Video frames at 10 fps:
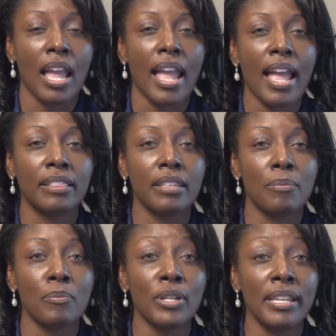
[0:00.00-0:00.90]
At the
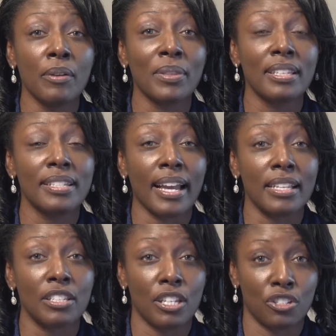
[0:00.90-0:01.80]
meeting with the
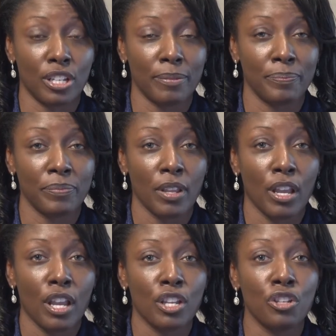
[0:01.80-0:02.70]
dietitian,
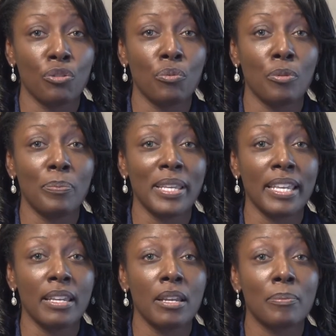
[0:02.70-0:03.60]
you will
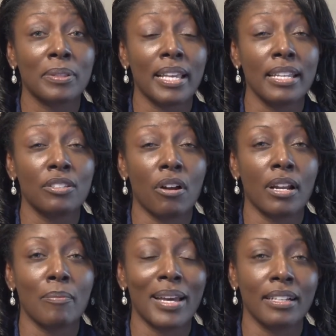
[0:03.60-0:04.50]
be placed on
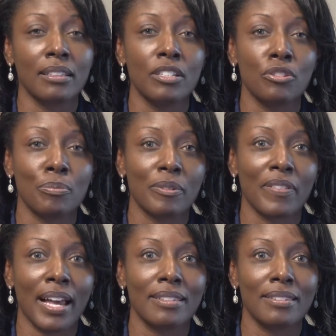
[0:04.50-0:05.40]
a medically
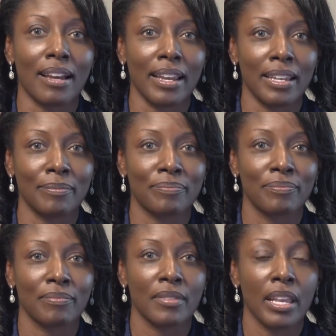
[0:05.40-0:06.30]
supervised diet.
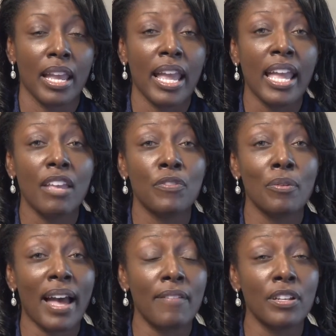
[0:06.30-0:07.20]
If you
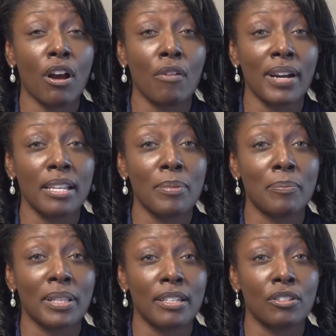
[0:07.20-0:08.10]
haven't already been
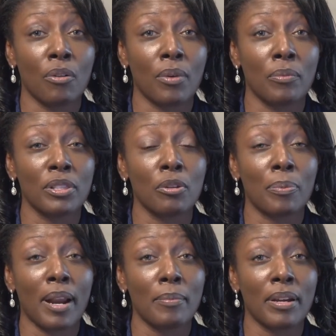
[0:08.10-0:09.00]
placed on one with your
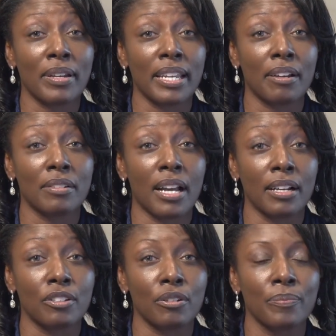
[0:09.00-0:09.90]
primary care
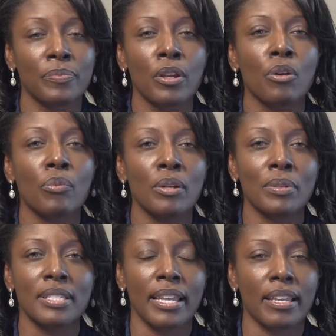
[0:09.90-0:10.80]
doctor, we will
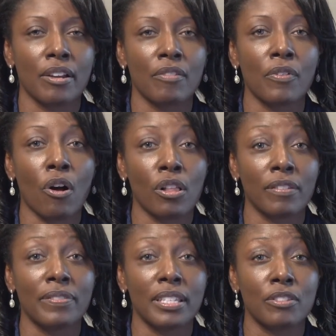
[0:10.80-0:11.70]
take care of all
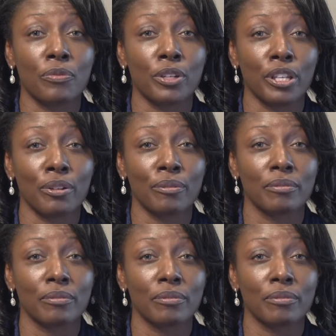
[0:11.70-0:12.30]
of this for you.